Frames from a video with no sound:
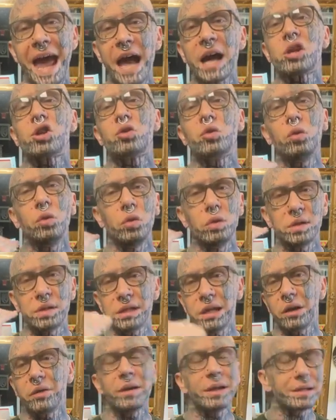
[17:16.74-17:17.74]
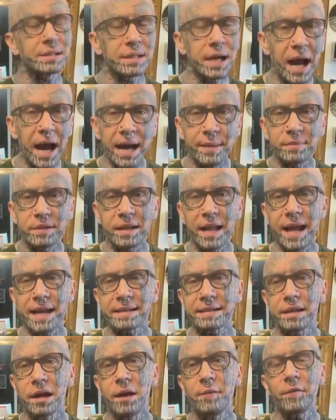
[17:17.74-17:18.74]
actual serious time to
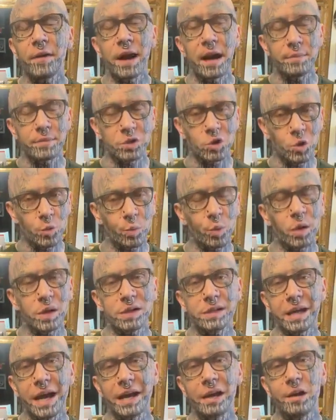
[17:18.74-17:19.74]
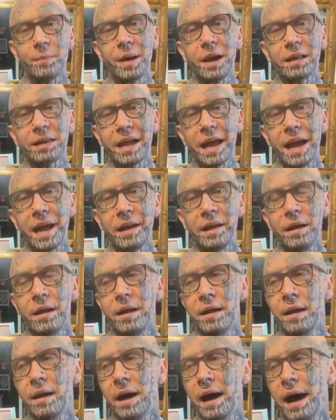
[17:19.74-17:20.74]
that stuff, and I'm super excited about that.